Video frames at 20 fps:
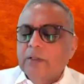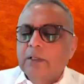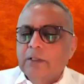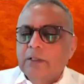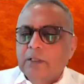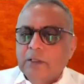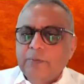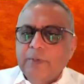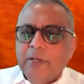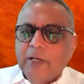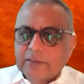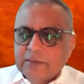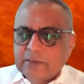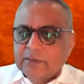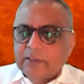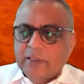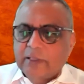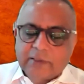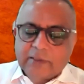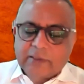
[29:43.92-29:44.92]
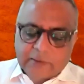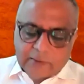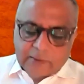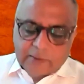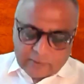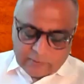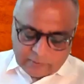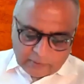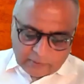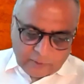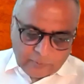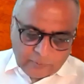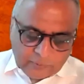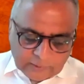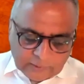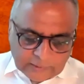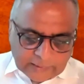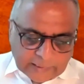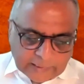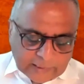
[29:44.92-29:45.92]
Let me answer that, and then
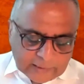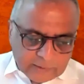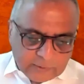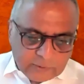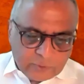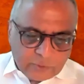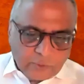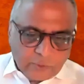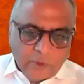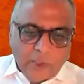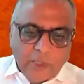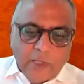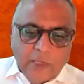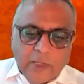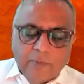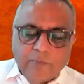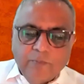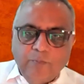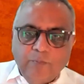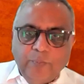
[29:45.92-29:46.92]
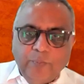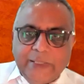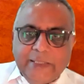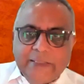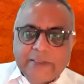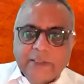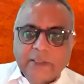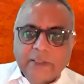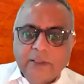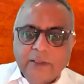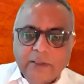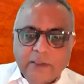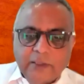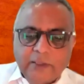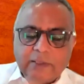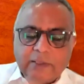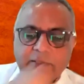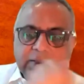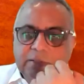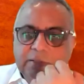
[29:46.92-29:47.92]
anyone can add in. So beta
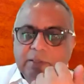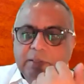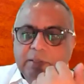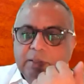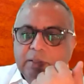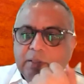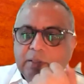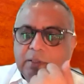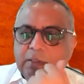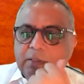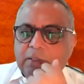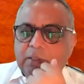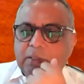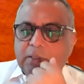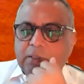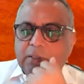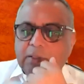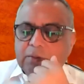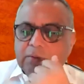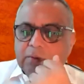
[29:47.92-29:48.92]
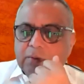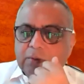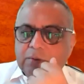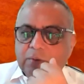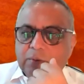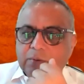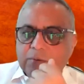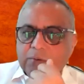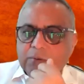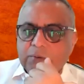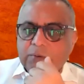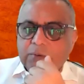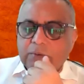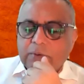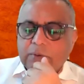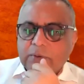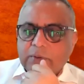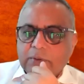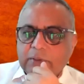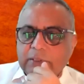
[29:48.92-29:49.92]
is,
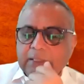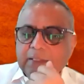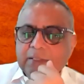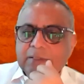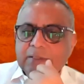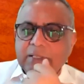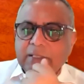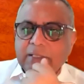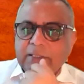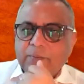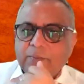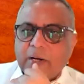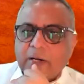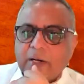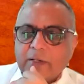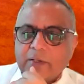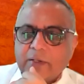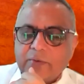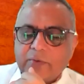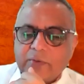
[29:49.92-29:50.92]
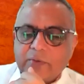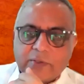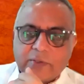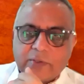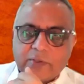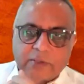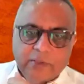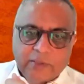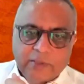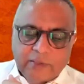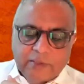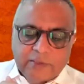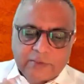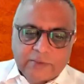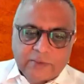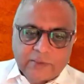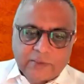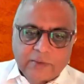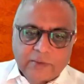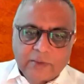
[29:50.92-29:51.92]
so let us say the market return
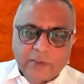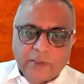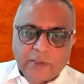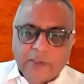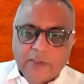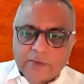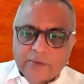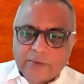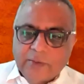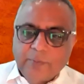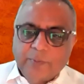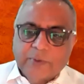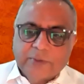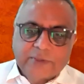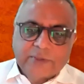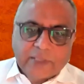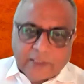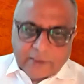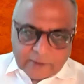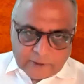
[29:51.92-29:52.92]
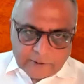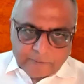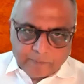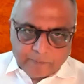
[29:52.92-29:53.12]
is 3%.